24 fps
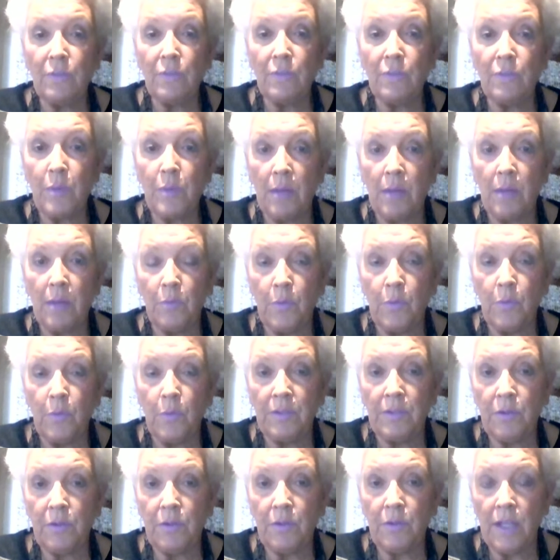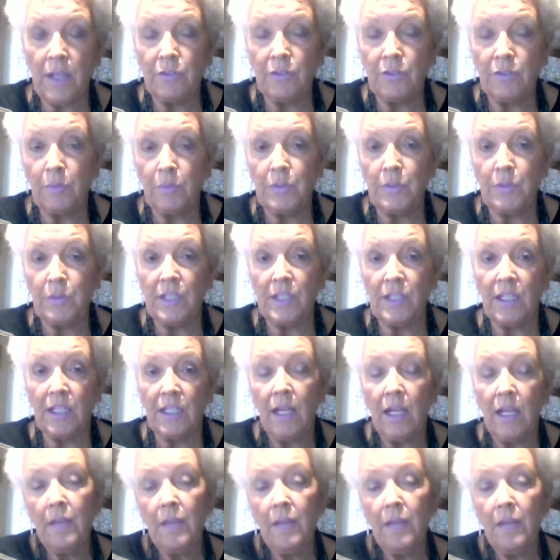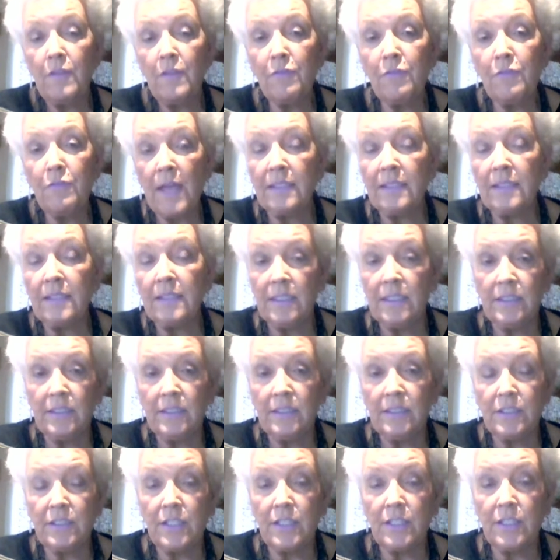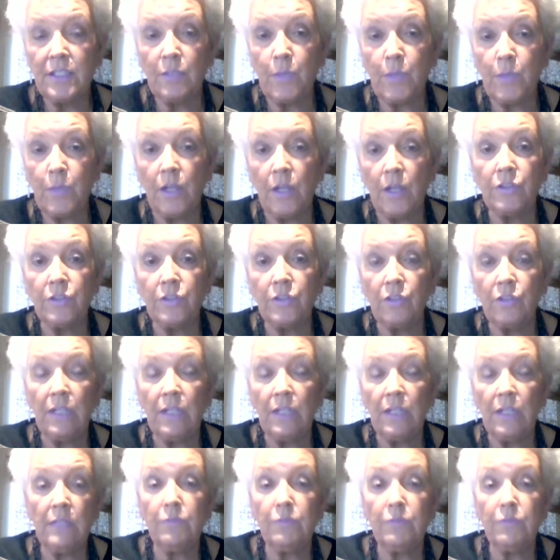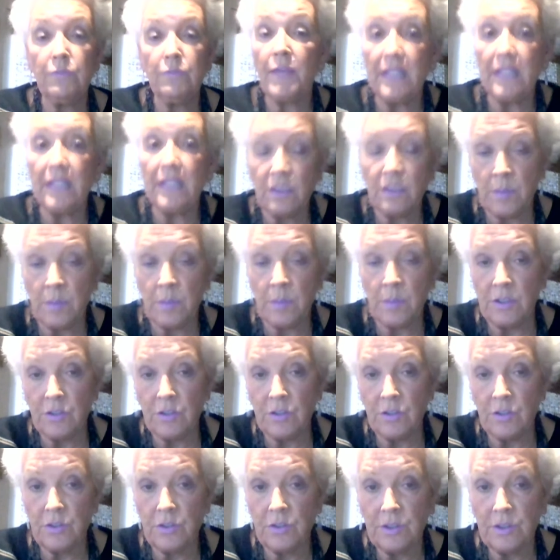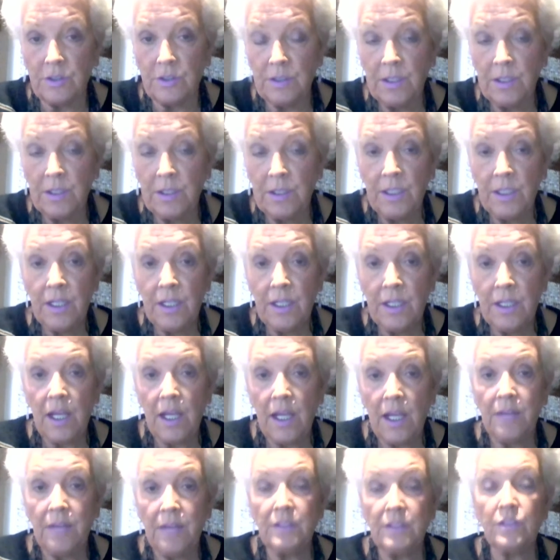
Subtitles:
the problem with you 100%. The fact is that we also need finance ministers. This